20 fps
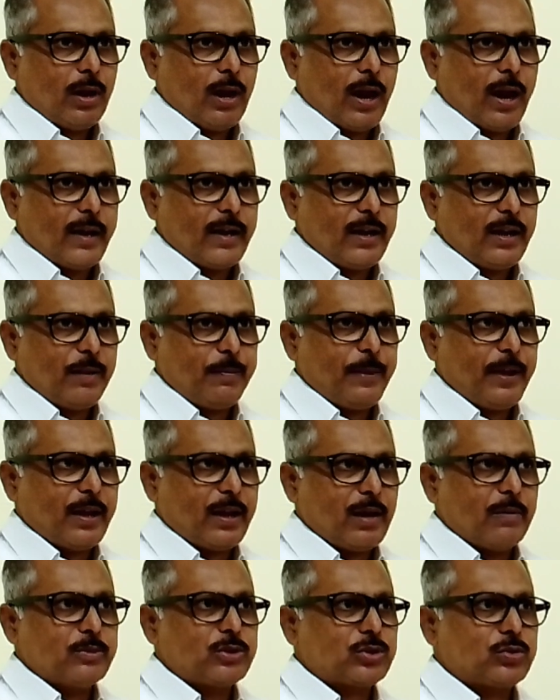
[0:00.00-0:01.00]
And if he
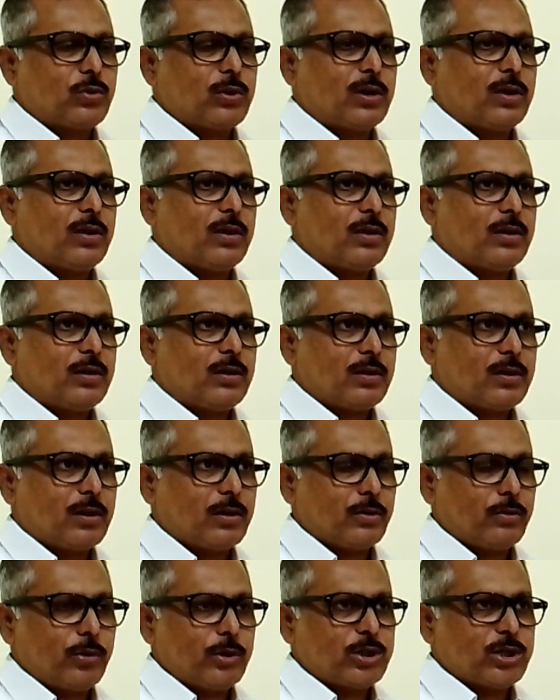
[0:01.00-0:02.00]
comes to a
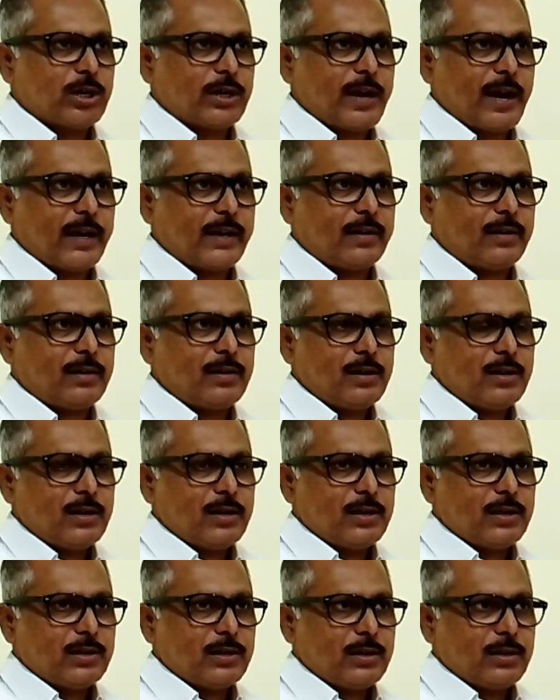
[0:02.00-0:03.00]
conclusion that
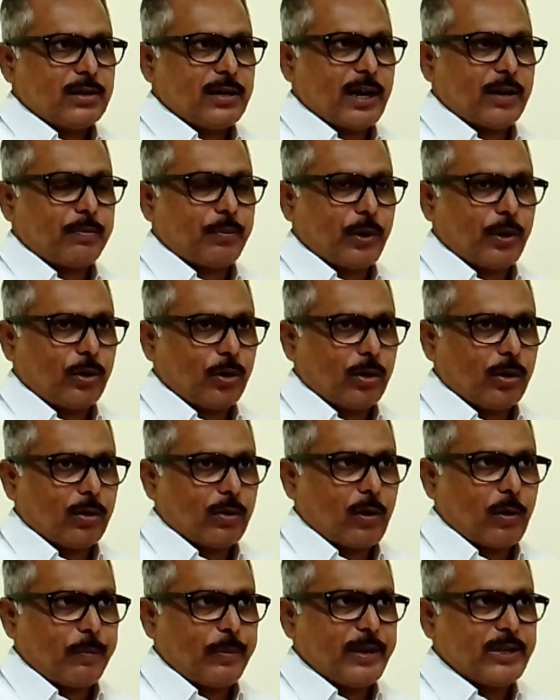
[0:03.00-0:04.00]
that particular
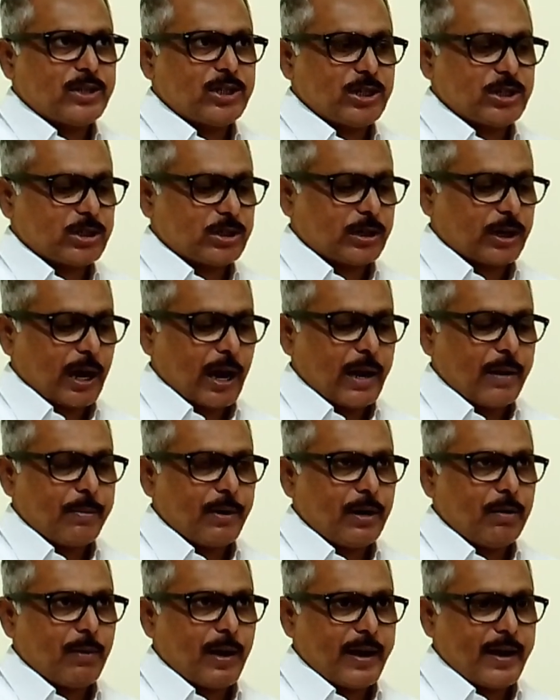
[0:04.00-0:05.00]
offence is
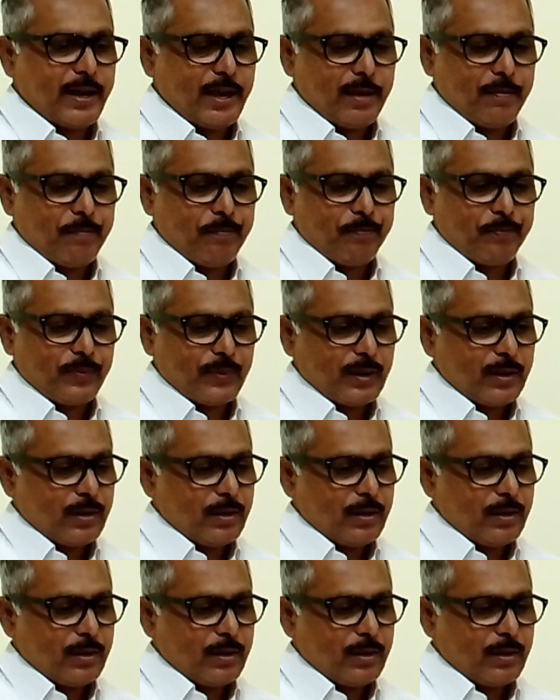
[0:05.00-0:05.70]
triable by him,